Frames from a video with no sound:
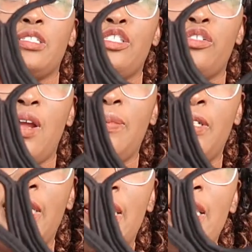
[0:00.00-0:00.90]
is
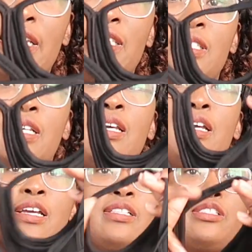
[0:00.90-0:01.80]
strapped like this,
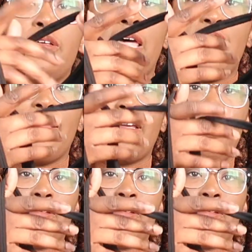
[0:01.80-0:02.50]
and so that like